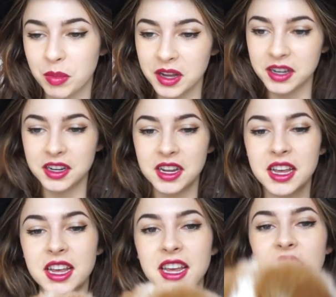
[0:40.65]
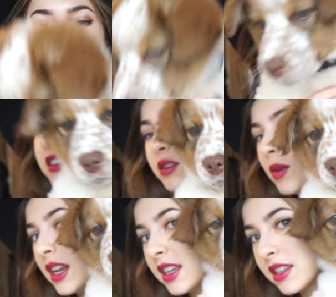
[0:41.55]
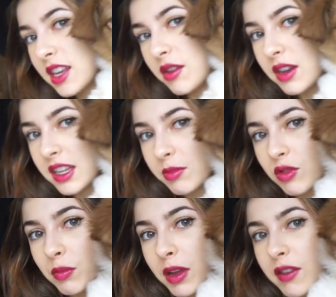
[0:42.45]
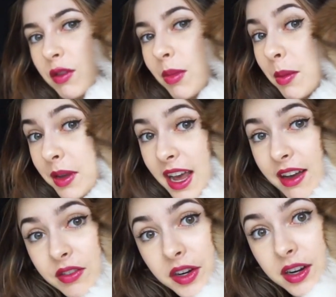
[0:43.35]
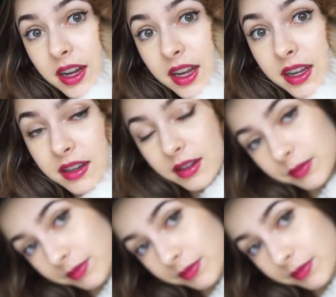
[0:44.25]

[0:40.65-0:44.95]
But he's just the sweetest, cutest, most playful puppy ever, and